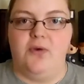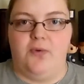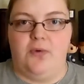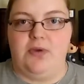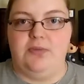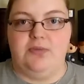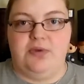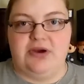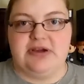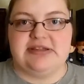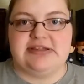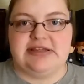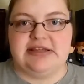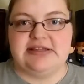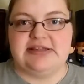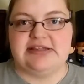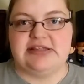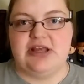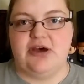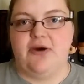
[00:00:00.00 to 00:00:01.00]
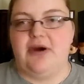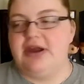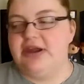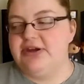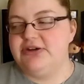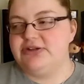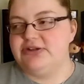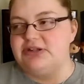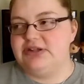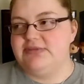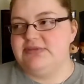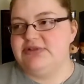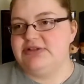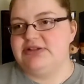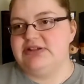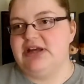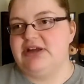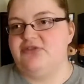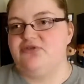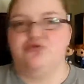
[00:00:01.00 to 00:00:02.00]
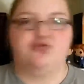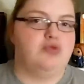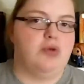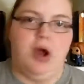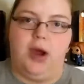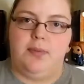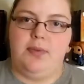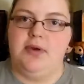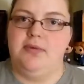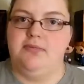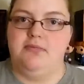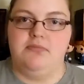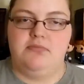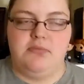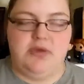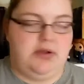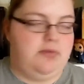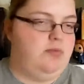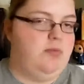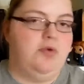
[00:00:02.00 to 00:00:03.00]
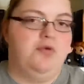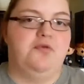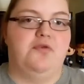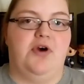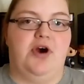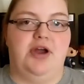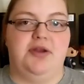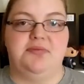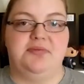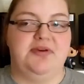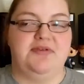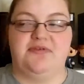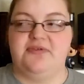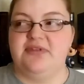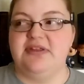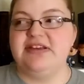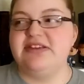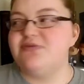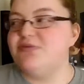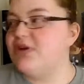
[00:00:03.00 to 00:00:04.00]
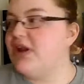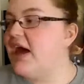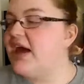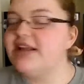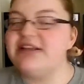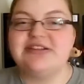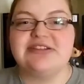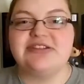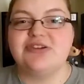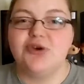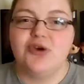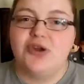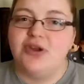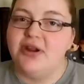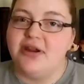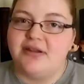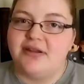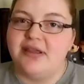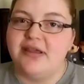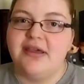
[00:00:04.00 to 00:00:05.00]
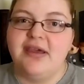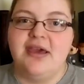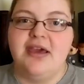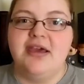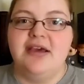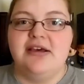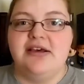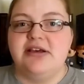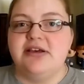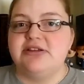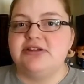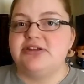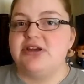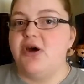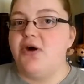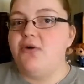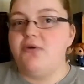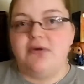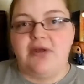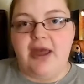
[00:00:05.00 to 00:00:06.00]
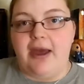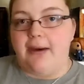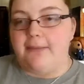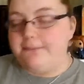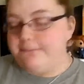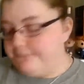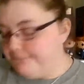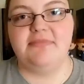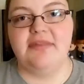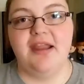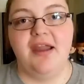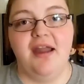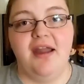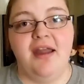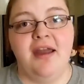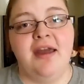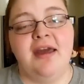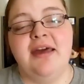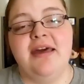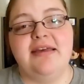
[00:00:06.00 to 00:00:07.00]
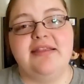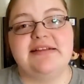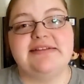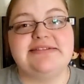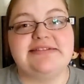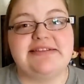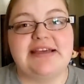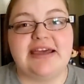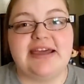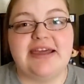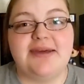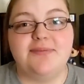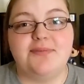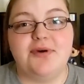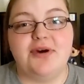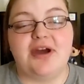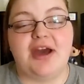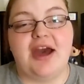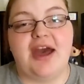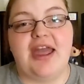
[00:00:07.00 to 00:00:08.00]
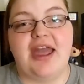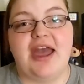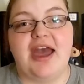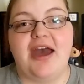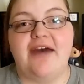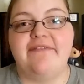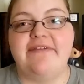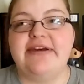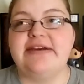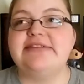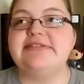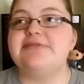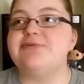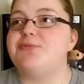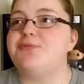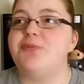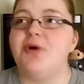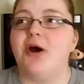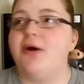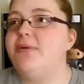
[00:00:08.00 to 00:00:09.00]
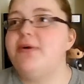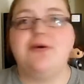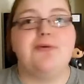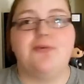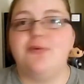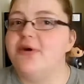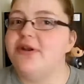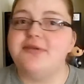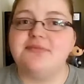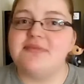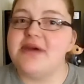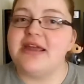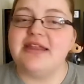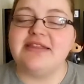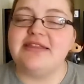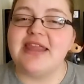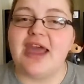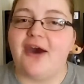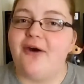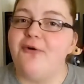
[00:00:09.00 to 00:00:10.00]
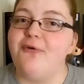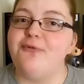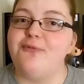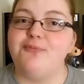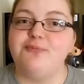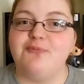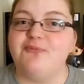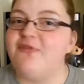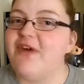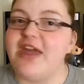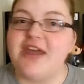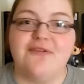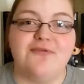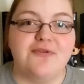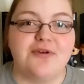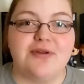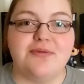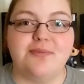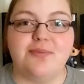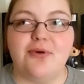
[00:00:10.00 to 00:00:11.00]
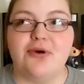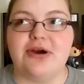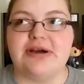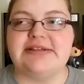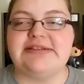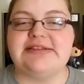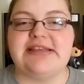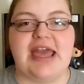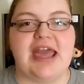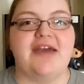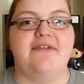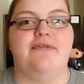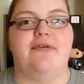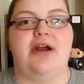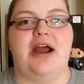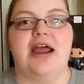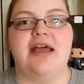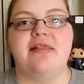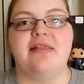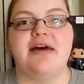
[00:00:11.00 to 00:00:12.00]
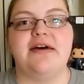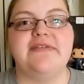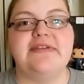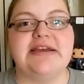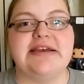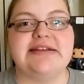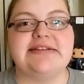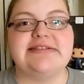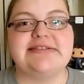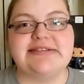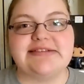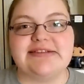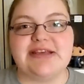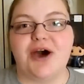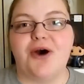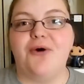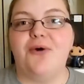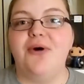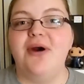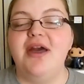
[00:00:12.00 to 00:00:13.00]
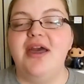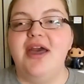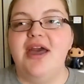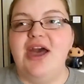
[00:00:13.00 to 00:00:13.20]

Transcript: when books get slow, I usually am just like drop them and move on, but for this one I just couldn't. So yeah. The second book I have is probably one of my now favorite books ever. I loved it so